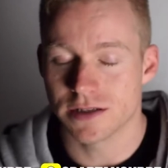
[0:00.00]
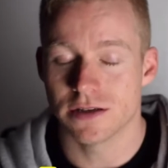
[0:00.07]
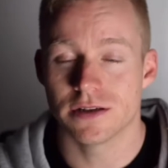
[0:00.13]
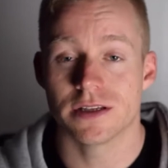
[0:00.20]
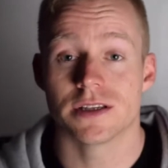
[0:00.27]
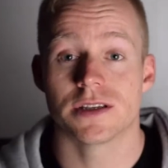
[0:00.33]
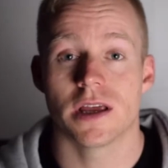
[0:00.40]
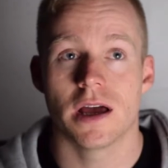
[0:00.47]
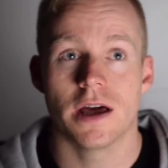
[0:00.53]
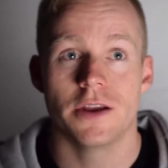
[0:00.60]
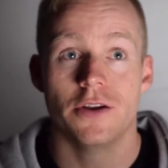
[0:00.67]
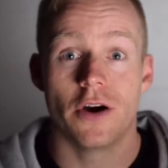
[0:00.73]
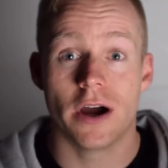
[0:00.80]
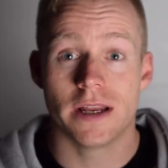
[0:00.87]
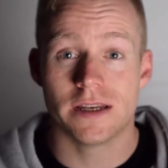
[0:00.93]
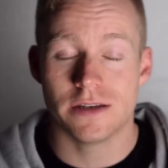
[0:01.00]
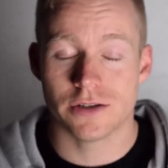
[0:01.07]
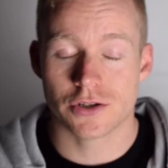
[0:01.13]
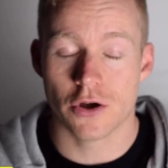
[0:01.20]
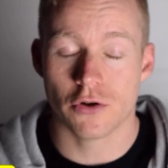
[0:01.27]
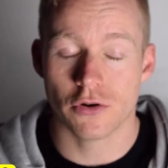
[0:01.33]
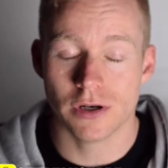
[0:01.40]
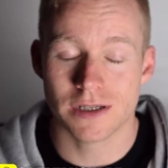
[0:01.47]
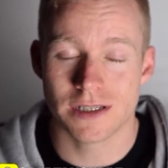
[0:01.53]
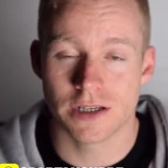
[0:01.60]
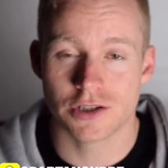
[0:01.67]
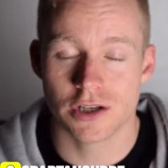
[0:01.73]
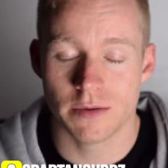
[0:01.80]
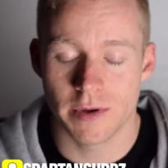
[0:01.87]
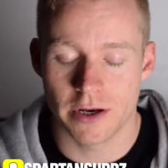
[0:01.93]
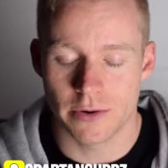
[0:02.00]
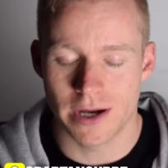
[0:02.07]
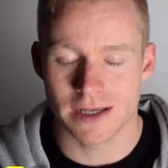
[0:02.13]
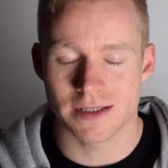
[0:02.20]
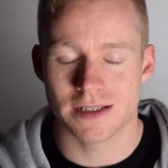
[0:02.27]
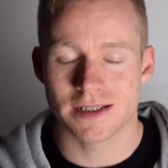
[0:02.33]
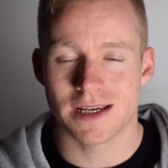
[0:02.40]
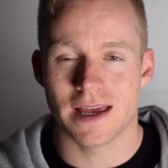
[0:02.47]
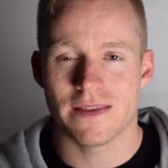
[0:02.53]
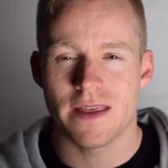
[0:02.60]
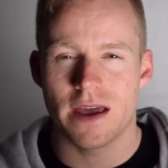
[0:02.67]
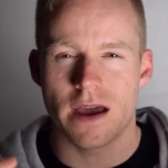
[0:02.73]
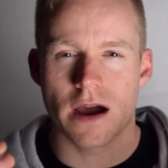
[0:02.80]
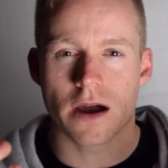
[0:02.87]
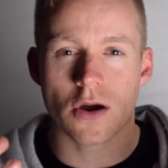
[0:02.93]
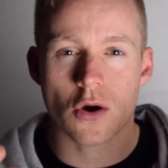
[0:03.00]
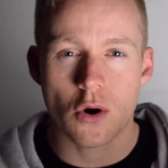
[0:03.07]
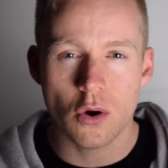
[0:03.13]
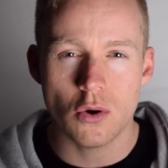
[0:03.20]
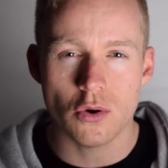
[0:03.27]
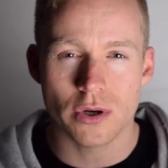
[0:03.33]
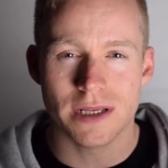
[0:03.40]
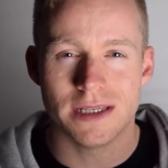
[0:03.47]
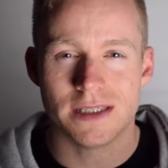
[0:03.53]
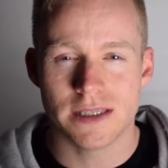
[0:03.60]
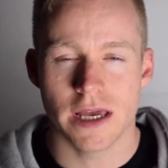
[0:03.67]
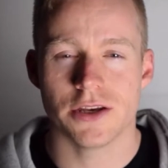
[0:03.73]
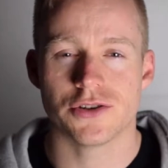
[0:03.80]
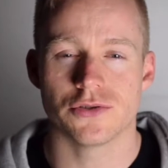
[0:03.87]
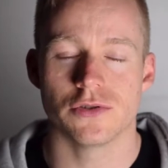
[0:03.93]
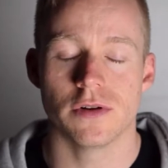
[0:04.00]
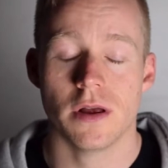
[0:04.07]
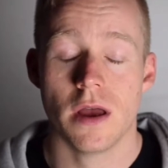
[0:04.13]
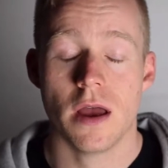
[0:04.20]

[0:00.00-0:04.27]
There's 9 total essential amino acids, and they are called essential